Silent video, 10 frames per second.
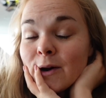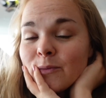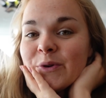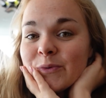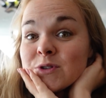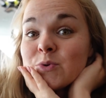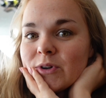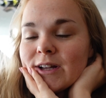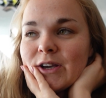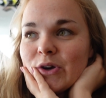that one was
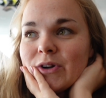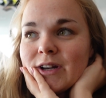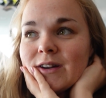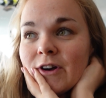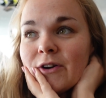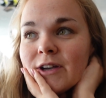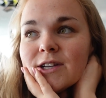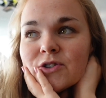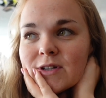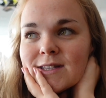really good and very
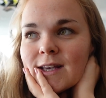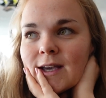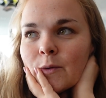interesting.